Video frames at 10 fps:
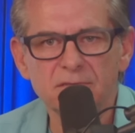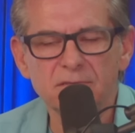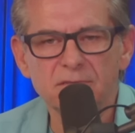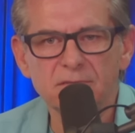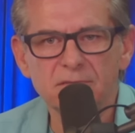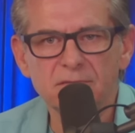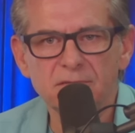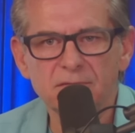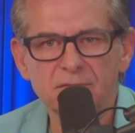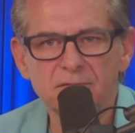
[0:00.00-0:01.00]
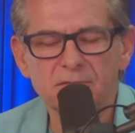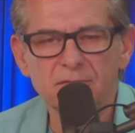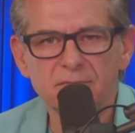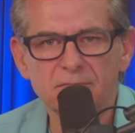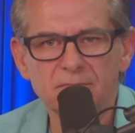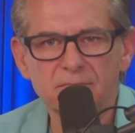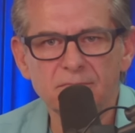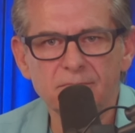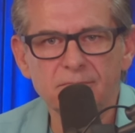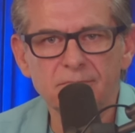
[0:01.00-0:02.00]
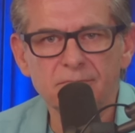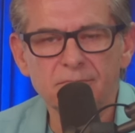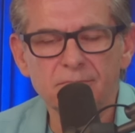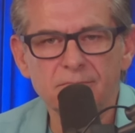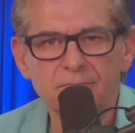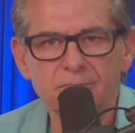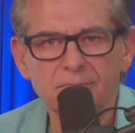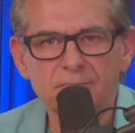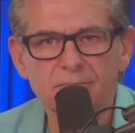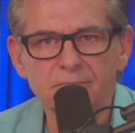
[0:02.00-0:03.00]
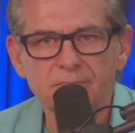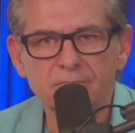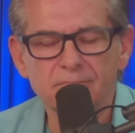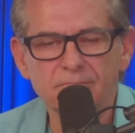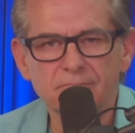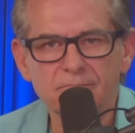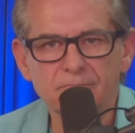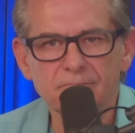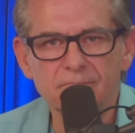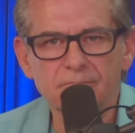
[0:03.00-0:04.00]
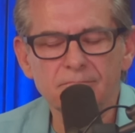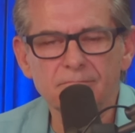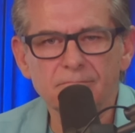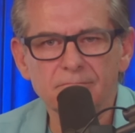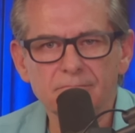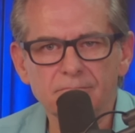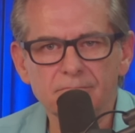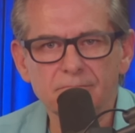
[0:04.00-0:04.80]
(not speaking)